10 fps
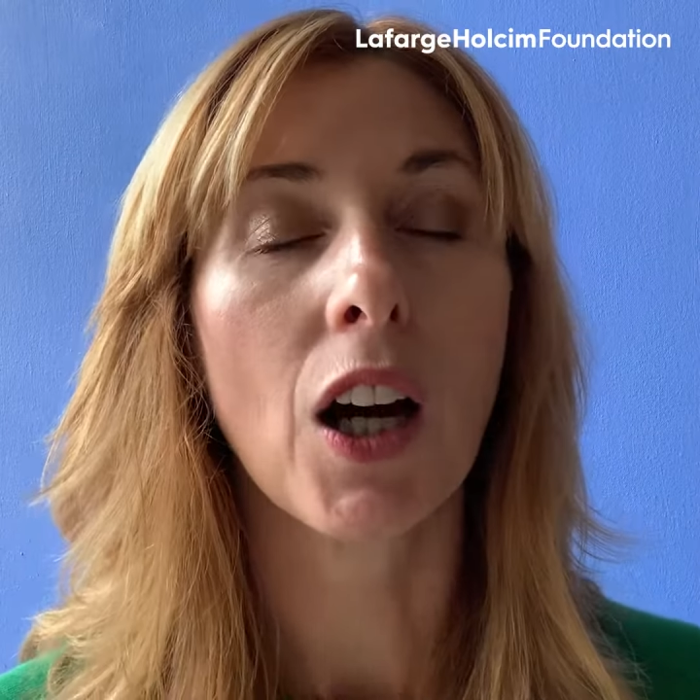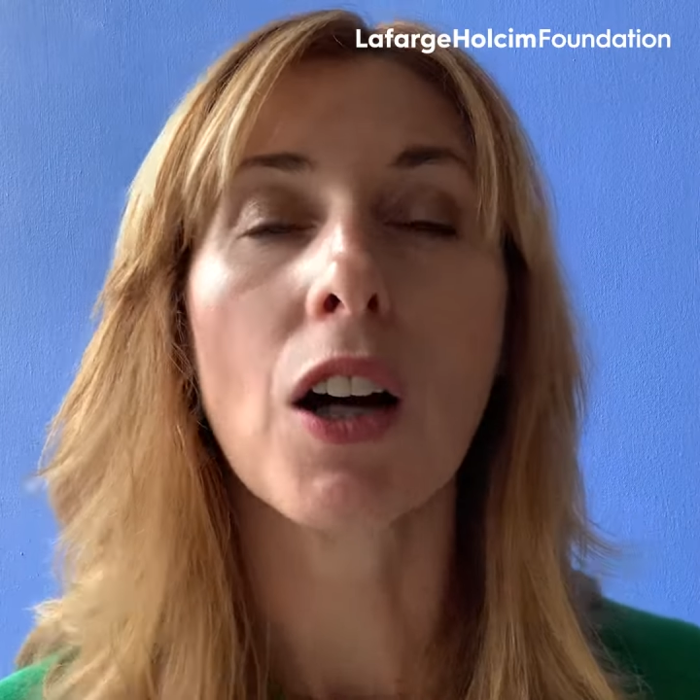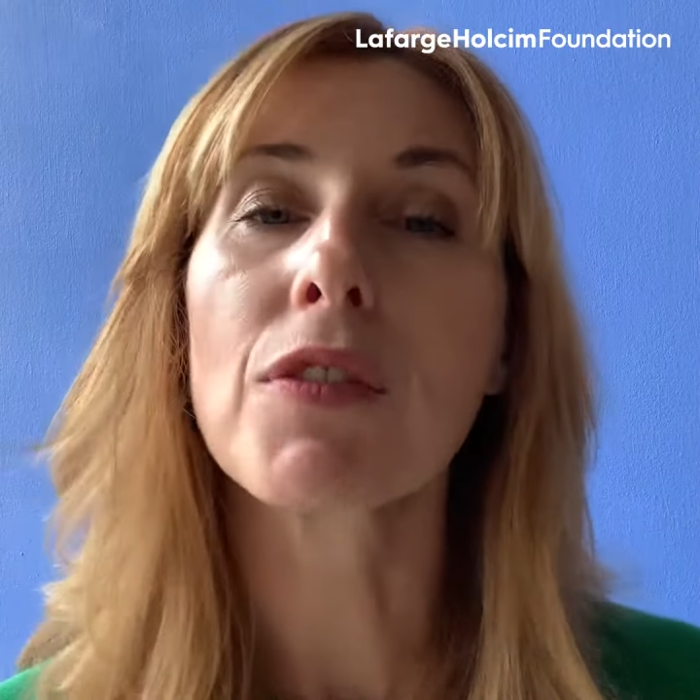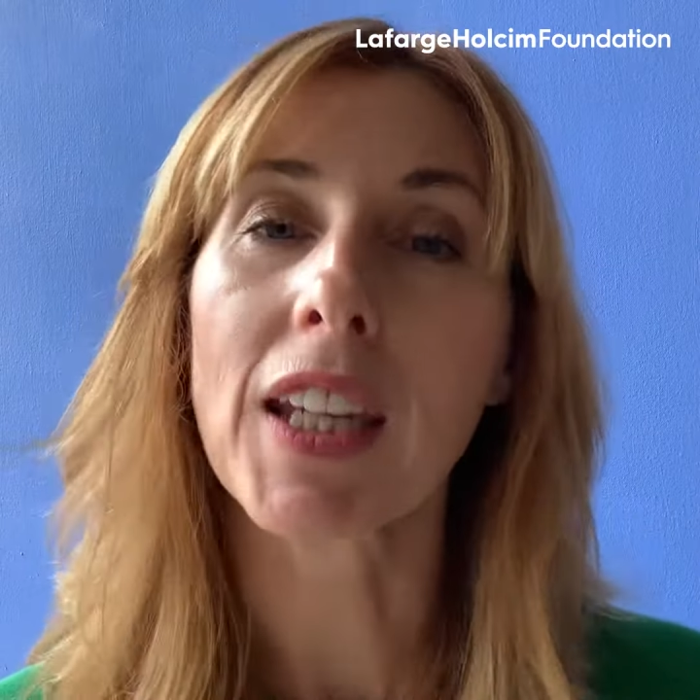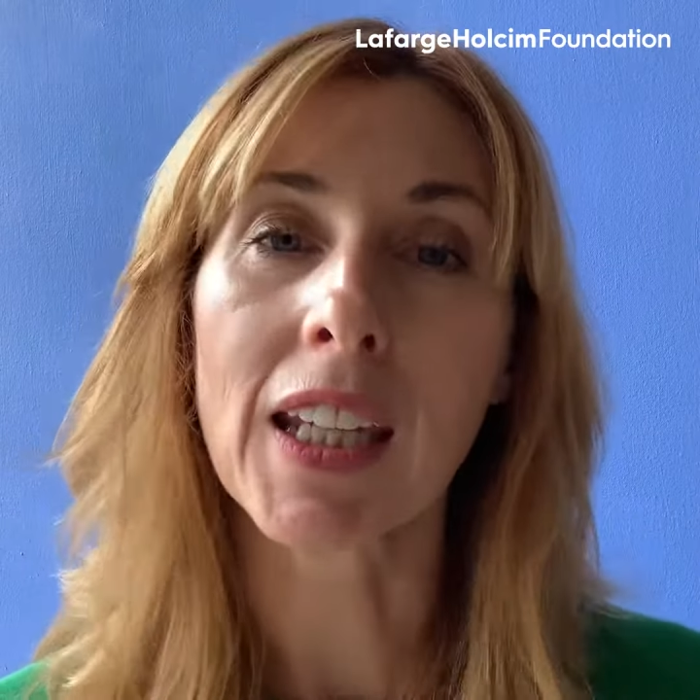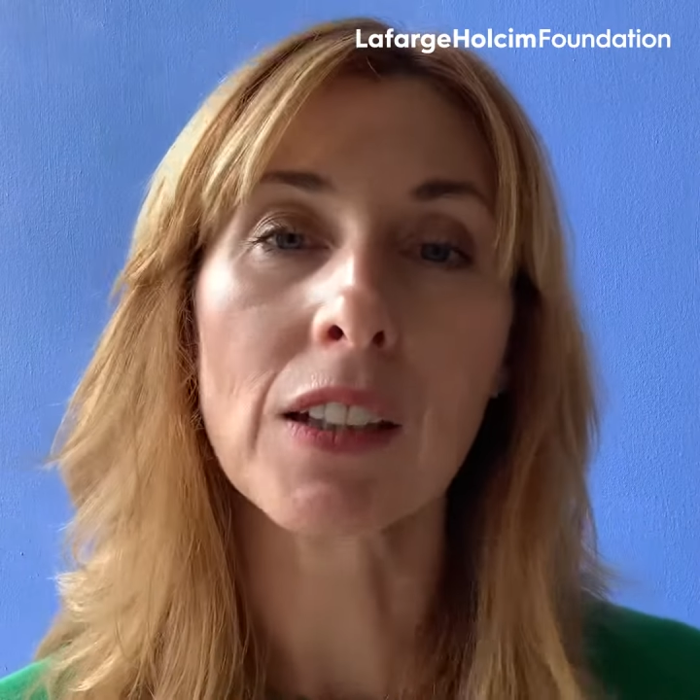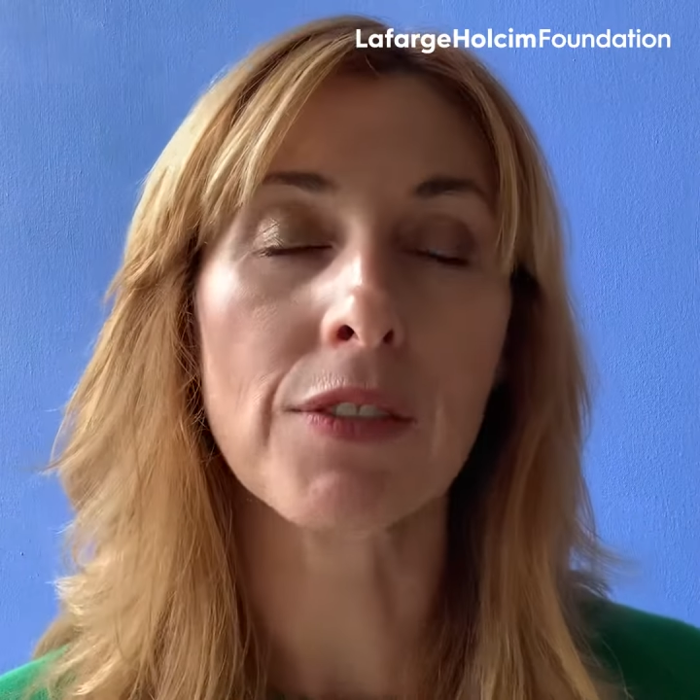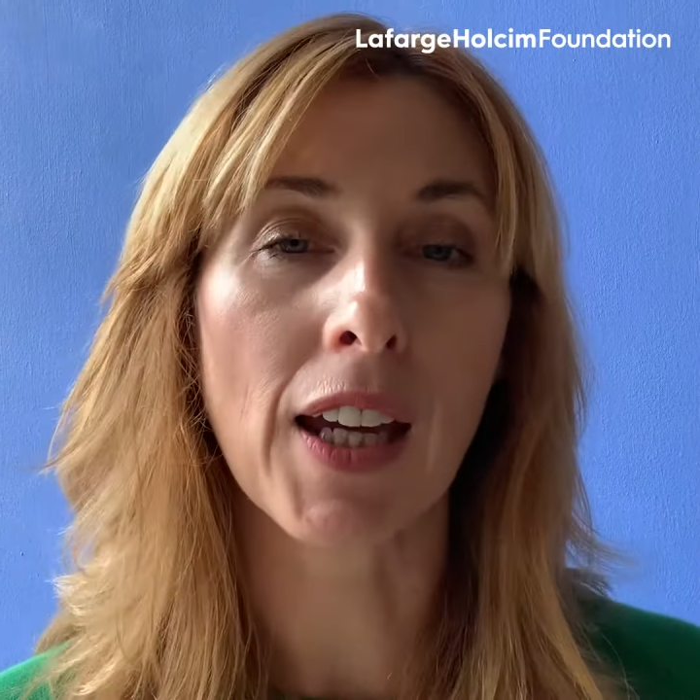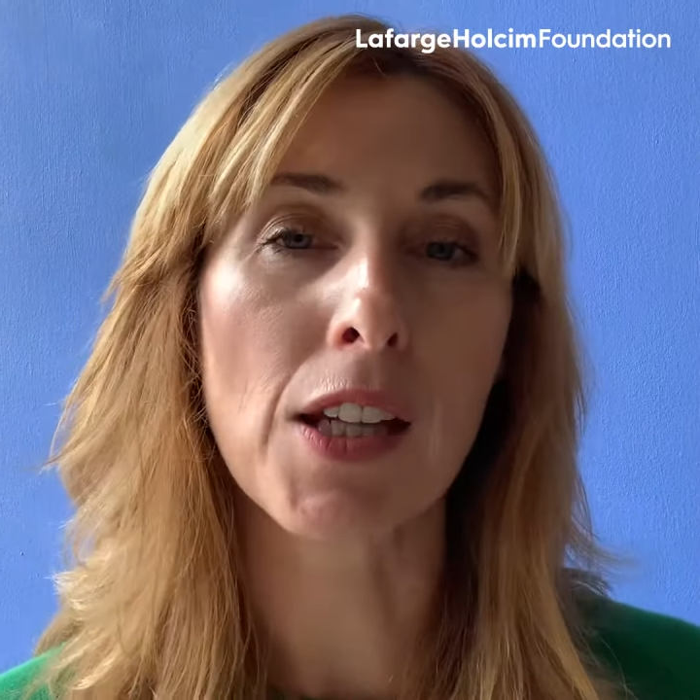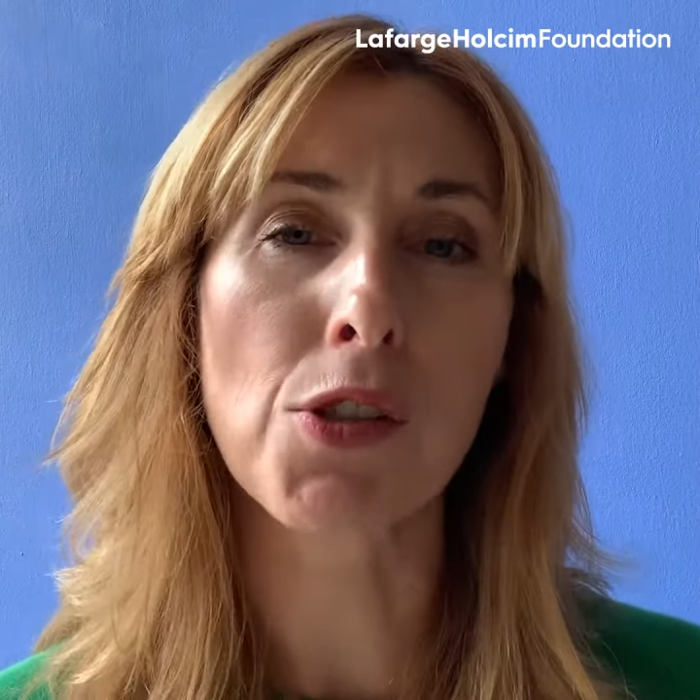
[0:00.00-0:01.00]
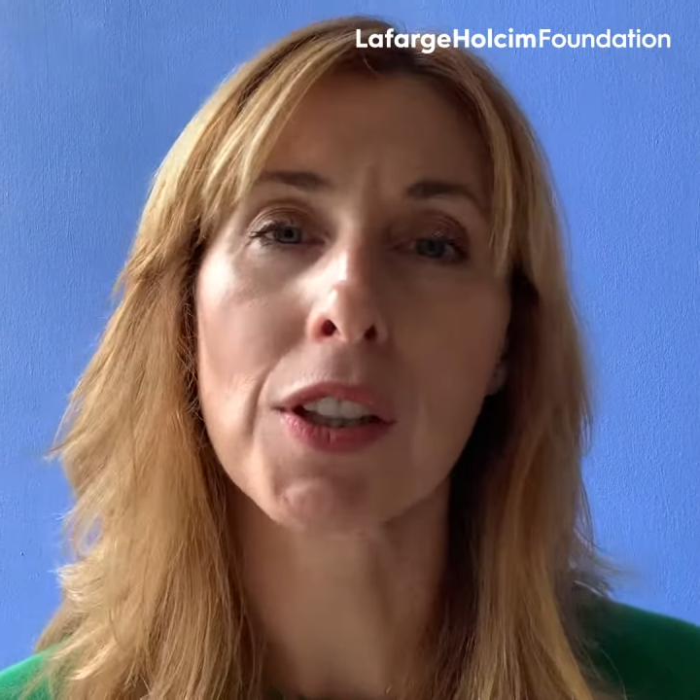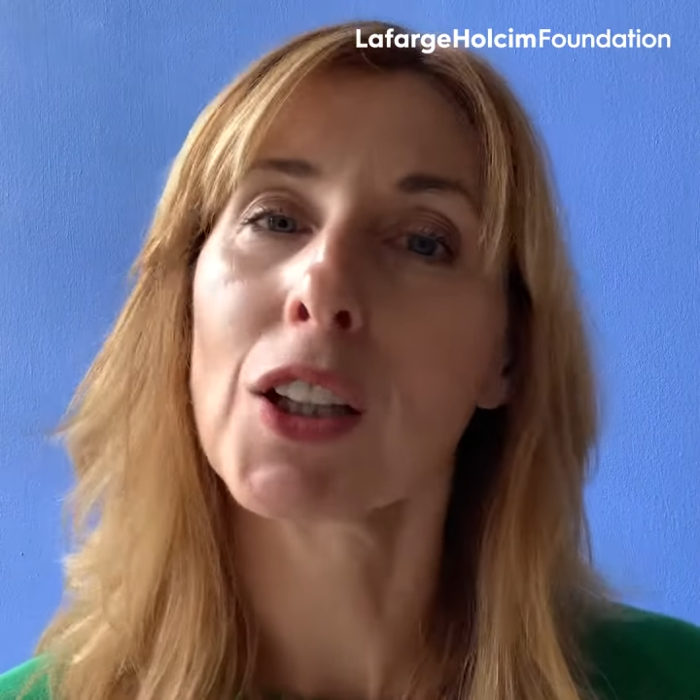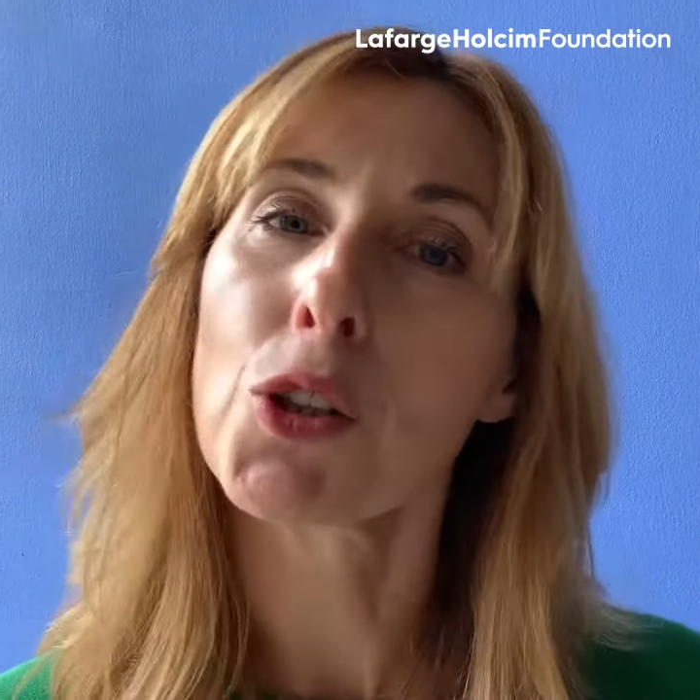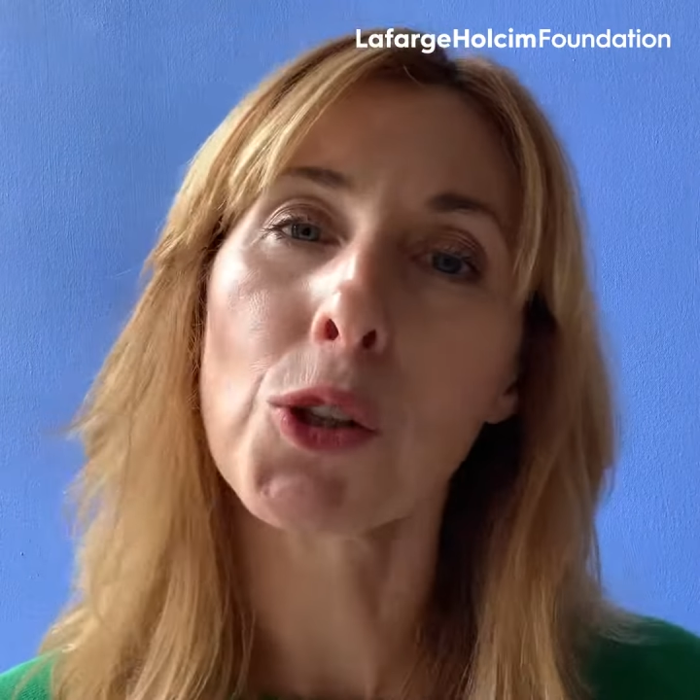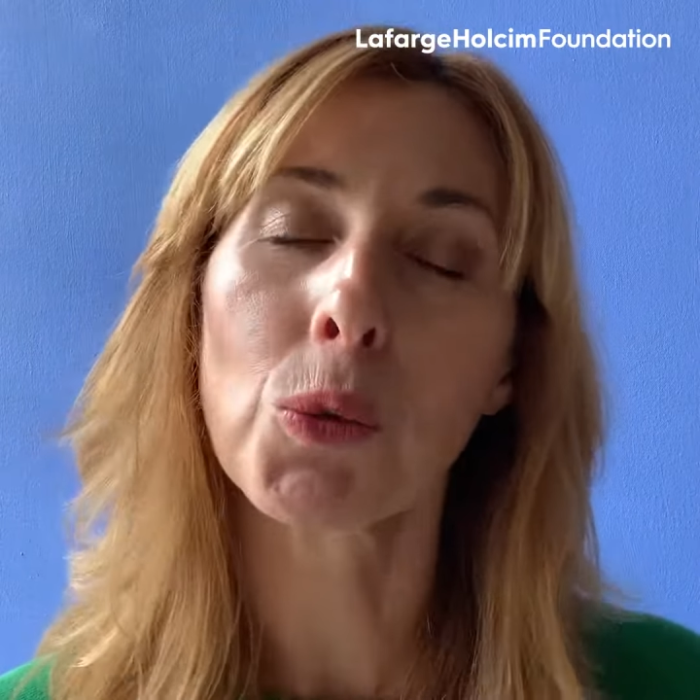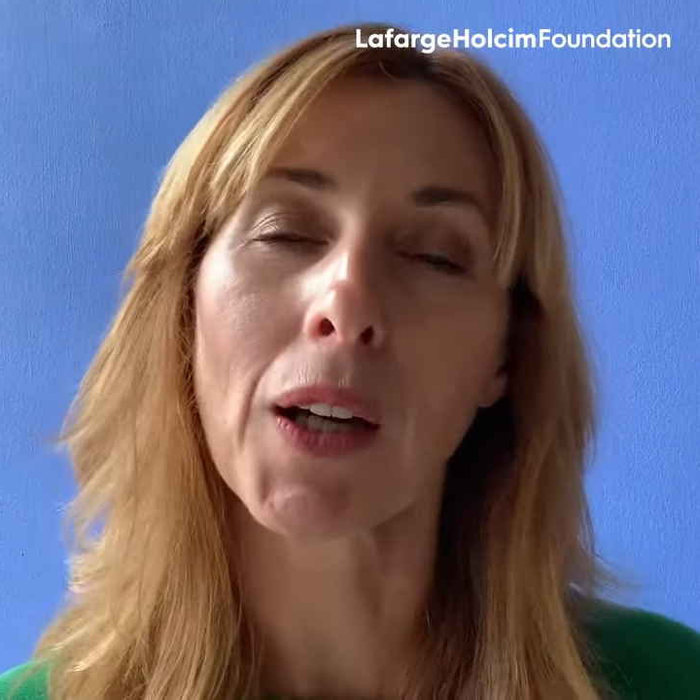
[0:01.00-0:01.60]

of innovation and new